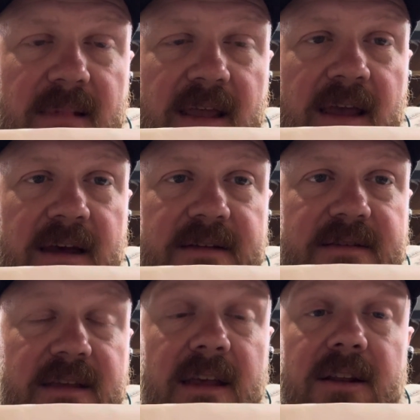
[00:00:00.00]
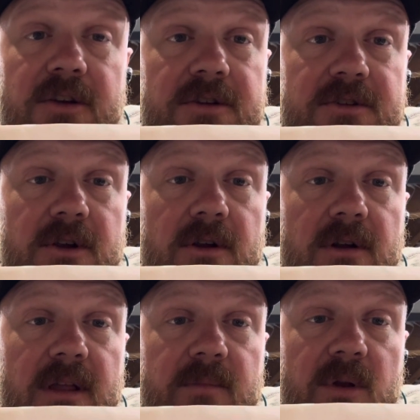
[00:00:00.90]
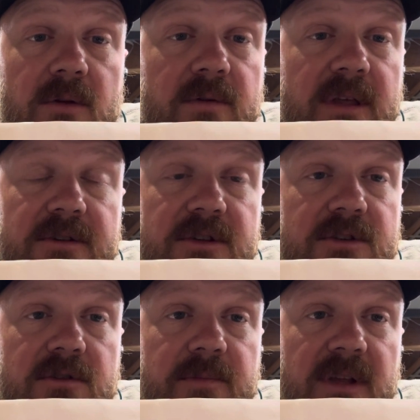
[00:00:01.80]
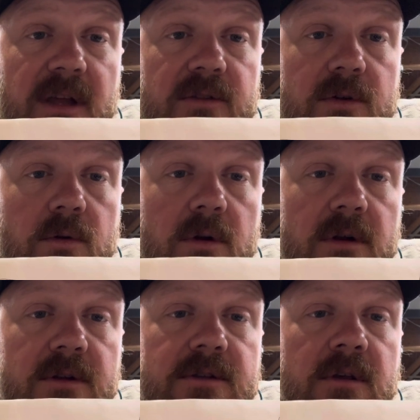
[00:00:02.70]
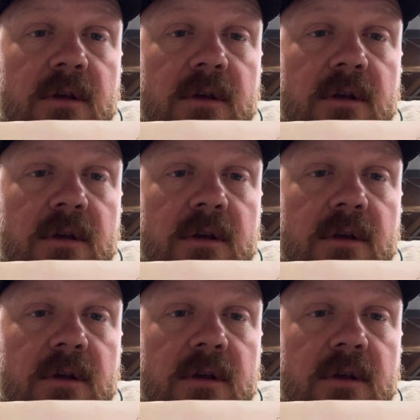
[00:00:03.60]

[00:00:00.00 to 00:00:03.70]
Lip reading: and get a good turn on the middle without just stripping out the corners.